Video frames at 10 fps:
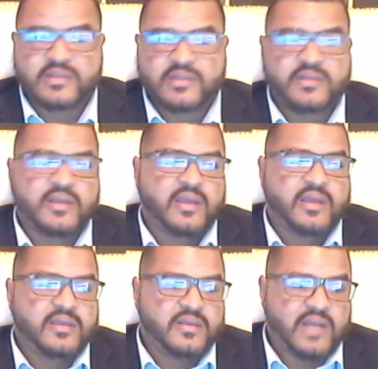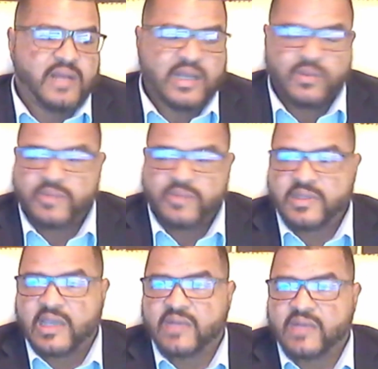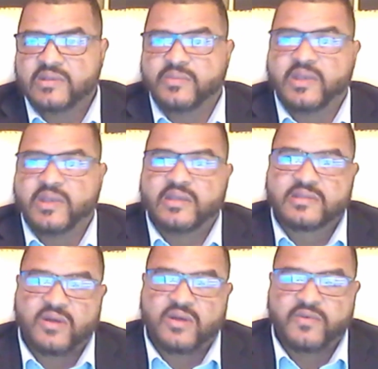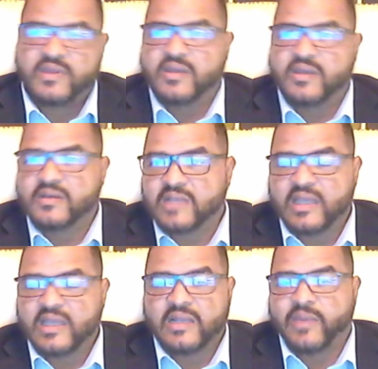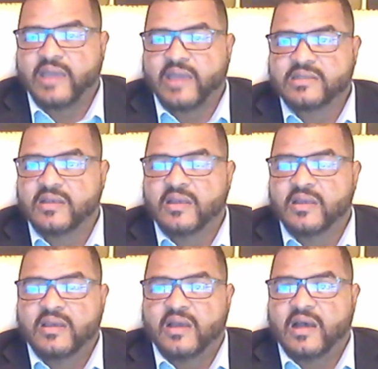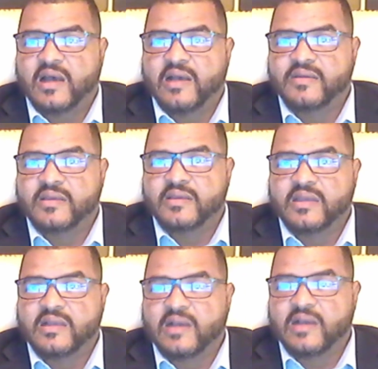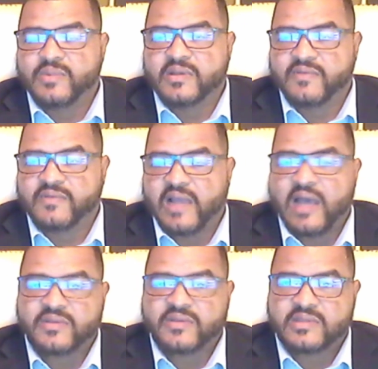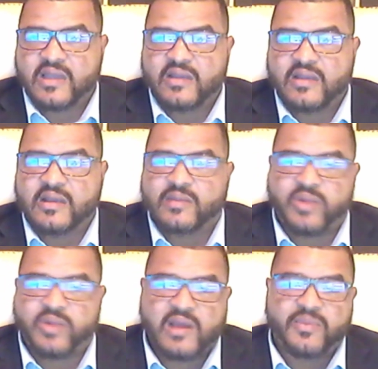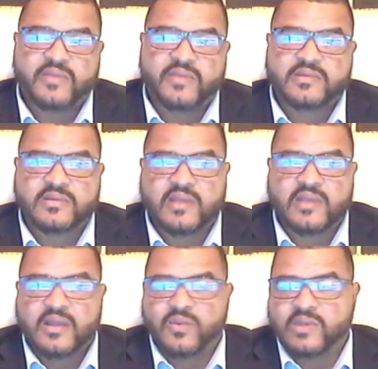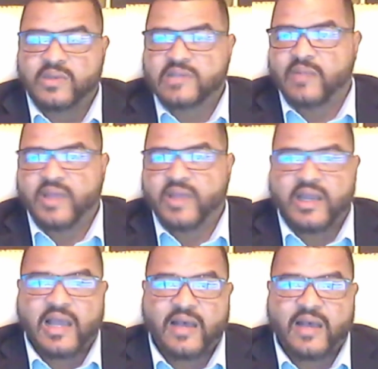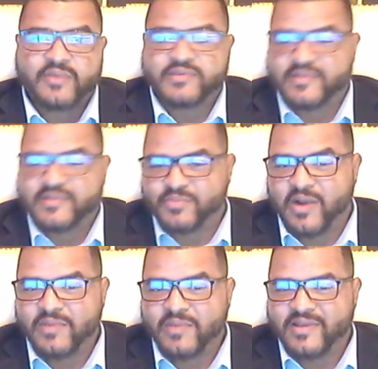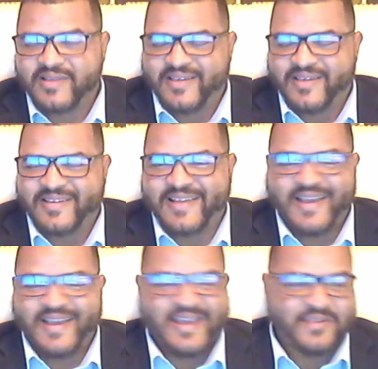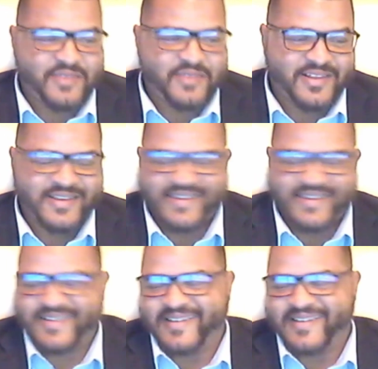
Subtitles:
And, you know, I got a woman catering to me. And so over the years, I end up actually getting a couple of different houses down there and apartments. And one time I had a house, an apartment. I had a villa.